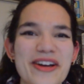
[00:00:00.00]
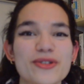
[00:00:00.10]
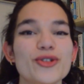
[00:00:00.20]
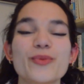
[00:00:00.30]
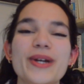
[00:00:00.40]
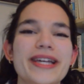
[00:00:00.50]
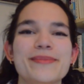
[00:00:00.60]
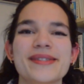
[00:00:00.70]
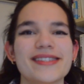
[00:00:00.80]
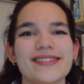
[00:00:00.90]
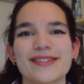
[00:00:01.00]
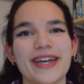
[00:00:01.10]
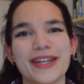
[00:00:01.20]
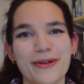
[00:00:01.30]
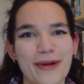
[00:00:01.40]
John Williams is
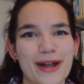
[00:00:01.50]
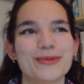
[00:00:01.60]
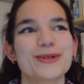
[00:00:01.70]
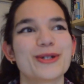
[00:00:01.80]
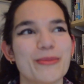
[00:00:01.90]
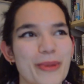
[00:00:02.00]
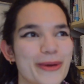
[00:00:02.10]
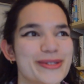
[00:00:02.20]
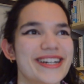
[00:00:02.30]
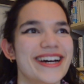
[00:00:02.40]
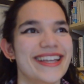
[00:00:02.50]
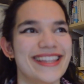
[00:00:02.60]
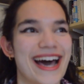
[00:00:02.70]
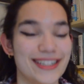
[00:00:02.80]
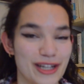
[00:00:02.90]
an incredible composer,
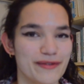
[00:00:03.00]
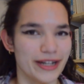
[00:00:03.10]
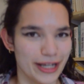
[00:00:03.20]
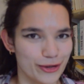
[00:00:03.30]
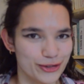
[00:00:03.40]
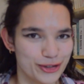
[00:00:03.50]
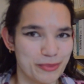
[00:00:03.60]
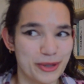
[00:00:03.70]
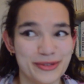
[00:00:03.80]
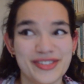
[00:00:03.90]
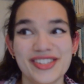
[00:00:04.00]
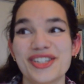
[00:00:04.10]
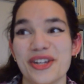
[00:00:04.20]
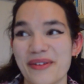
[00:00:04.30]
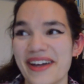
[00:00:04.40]
and that definitely contributes
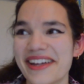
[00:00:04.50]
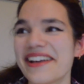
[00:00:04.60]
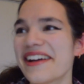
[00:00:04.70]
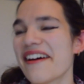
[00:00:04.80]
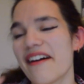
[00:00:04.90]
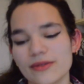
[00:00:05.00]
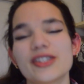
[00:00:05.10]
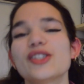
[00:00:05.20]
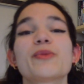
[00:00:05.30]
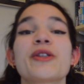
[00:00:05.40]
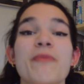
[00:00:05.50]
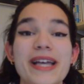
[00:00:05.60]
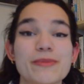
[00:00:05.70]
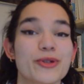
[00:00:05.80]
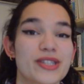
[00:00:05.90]
to it. This is one of the
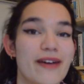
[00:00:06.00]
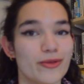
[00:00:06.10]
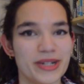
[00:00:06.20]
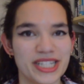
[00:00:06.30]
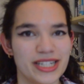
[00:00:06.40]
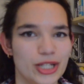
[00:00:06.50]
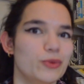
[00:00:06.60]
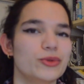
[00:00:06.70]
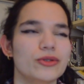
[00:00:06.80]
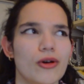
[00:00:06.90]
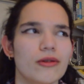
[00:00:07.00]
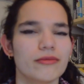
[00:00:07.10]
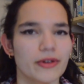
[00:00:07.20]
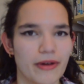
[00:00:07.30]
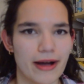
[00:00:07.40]
best books ever written, and you will not
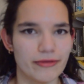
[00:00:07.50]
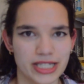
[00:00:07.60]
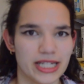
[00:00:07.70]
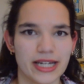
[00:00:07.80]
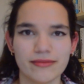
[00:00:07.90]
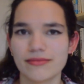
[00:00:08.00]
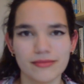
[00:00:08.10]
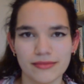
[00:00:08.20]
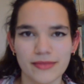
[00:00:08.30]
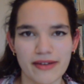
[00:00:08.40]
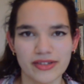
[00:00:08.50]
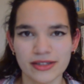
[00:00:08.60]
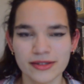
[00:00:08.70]
regret reading it, ever.